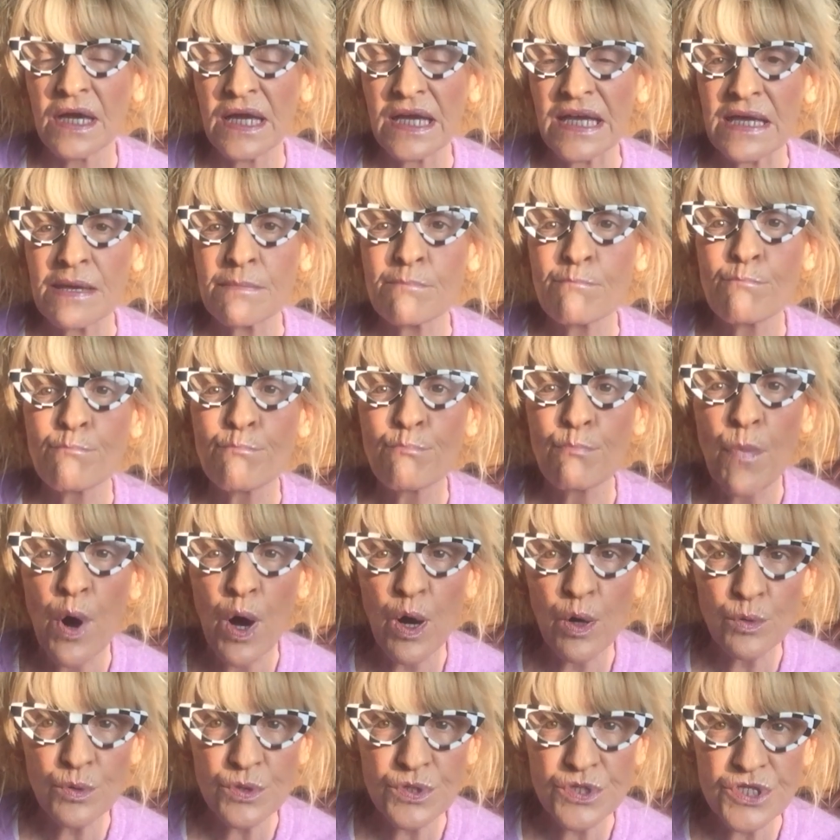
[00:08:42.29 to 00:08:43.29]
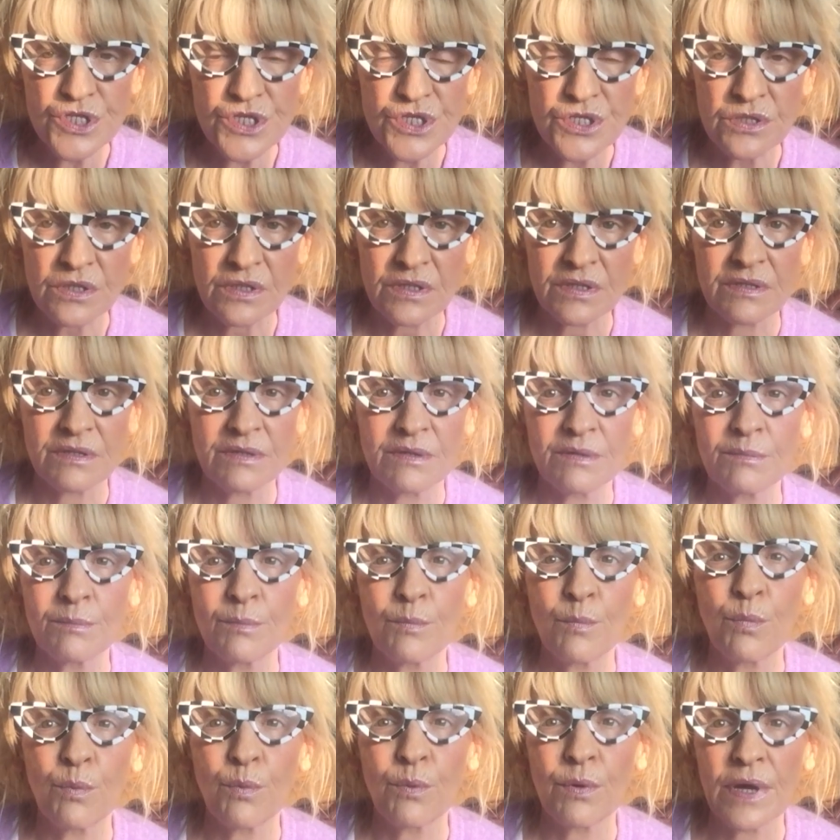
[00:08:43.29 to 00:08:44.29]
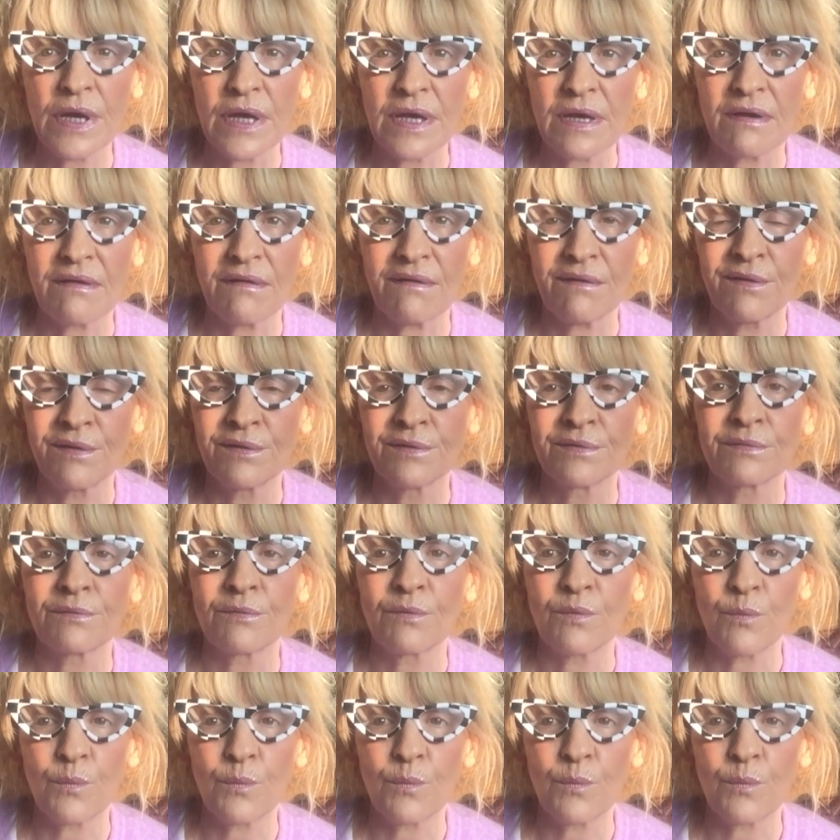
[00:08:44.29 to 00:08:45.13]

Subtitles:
Emotion bring on